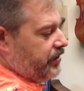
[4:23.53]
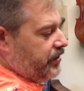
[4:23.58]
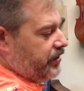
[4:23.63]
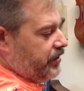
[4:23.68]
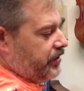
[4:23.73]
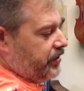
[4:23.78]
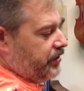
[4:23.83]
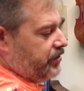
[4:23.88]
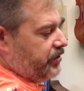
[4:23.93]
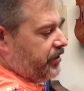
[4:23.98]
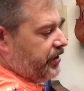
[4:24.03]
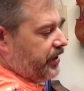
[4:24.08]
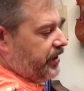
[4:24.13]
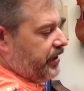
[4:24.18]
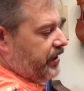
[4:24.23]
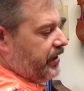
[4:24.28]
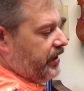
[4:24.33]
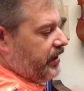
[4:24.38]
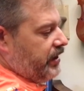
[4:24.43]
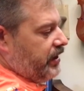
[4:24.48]

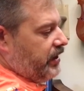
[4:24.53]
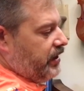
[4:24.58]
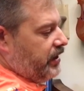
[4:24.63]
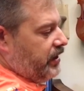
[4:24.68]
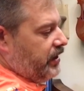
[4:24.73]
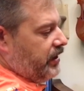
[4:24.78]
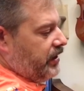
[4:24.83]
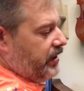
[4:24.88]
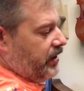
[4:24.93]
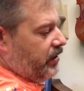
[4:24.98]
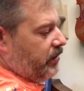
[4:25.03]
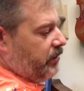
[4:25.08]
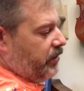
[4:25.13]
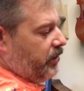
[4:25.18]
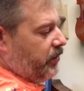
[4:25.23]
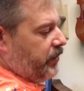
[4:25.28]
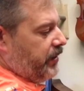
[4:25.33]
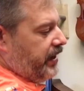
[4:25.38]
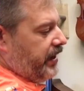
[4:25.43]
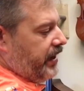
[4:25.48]
G, now I'm all the
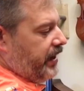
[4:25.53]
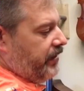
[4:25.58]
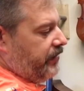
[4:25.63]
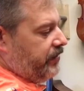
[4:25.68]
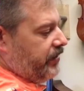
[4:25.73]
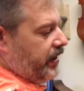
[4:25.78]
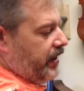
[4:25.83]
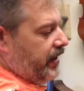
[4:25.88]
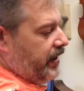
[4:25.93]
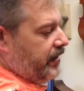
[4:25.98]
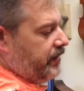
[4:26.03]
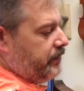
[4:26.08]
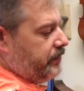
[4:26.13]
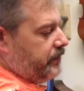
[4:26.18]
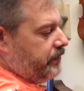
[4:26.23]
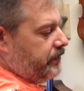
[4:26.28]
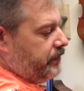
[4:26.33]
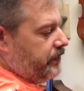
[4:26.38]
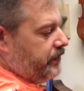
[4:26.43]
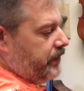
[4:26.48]
way to A flat,
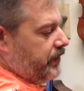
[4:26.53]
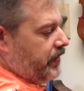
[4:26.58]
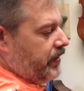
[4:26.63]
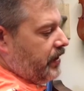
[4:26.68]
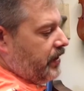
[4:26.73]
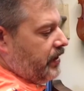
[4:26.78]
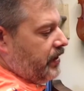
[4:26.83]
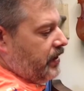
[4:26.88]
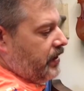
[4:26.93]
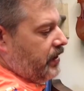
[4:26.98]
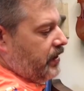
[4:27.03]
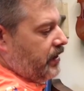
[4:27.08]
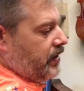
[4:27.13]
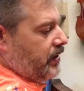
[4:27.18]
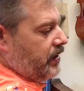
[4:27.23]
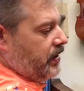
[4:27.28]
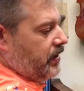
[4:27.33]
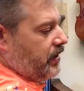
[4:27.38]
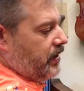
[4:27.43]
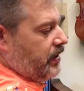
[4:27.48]

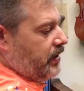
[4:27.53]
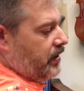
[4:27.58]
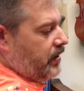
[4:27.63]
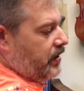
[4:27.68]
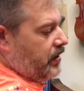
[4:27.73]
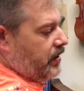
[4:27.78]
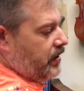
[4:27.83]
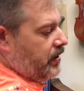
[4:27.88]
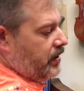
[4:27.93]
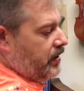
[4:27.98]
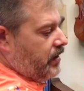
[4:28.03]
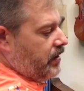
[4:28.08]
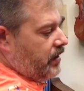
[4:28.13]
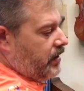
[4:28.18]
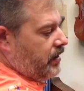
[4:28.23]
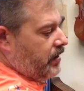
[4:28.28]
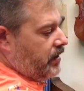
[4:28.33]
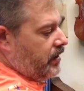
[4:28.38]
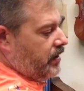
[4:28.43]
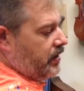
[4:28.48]

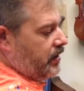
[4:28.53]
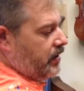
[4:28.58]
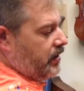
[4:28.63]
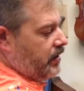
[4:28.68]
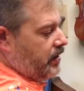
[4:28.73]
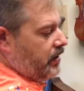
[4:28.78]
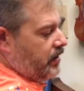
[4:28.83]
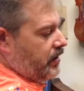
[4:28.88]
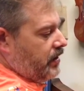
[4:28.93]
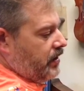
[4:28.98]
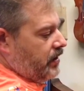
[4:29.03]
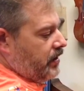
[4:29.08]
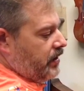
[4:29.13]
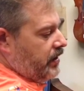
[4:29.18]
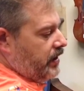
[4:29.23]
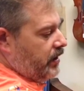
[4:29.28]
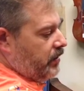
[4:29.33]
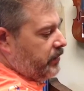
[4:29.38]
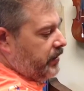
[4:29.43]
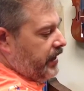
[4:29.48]
now
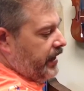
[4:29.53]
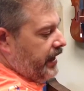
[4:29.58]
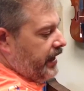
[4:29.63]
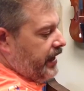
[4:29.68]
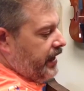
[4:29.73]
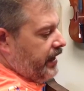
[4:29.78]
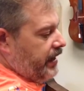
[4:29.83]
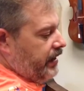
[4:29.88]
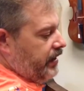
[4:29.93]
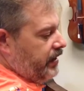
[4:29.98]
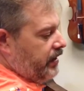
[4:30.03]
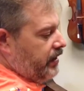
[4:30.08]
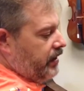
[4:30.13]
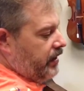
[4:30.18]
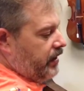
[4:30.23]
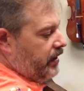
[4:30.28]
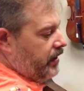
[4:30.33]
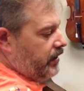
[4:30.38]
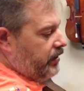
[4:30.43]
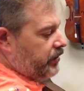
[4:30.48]
I'm to A, and
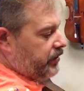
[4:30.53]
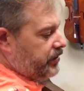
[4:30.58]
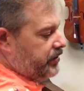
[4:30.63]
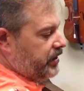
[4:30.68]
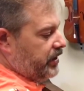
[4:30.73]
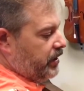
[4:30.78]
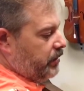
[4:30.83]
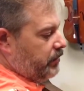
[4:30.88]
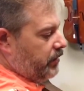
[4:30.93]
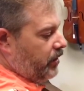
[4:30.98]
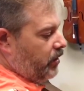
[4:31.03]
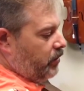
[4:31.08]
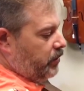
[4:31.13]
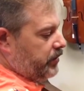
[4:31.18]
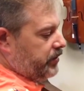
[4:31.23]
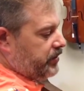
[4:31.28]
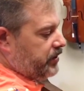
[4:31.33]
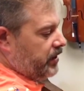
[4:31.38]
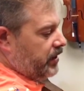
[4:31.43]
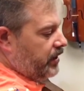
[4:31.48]
you'll see I'm
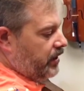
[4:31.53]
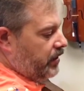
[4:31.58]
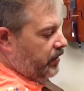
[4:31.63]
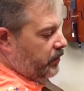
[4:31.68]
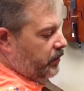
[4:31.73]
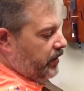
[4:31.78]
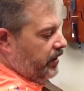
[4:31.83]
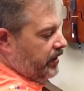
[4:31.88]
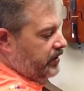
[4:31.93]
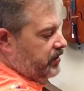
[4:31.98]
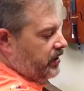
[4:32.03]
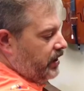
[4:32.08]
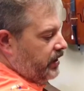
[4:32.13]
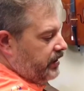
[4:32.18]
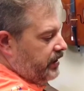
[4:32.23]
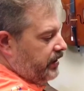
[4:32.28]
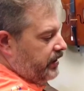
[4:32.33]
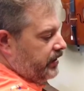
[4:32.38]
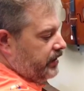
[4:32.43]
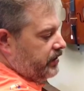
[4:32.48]
almost there. When I'm
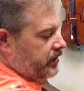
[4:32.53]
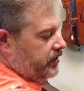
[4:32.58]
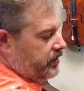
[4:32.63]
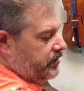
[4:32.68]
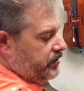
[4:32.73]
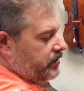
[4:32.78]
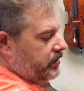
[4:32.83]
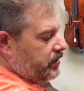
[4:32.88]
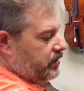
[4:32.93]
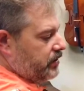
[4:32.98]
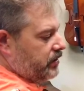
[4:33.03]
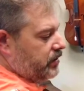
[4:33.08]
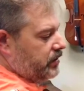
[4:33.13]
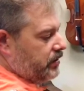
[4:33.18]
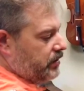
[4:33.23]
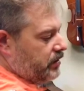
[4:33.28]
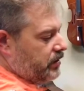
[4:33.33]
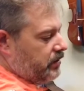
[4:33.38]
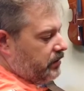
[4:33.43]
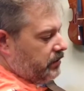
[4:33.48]
talking, it's
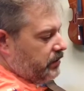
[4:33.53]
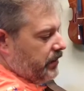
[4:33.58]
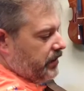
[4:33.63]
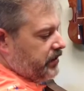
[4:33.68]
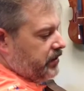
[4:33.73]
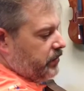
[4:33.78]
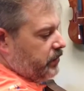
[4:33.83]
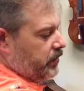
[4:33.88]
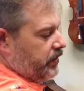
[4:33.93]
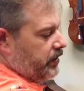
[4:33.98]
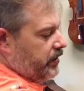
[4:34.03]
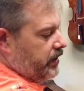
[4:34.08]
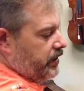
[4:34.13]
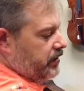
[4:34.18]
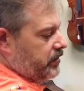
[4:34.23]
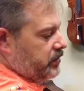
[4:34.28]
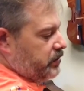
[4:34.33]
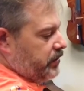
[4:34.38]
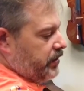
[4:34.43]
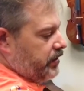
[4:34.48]
messing with this,
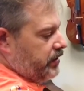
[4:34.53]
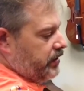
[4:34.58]
but...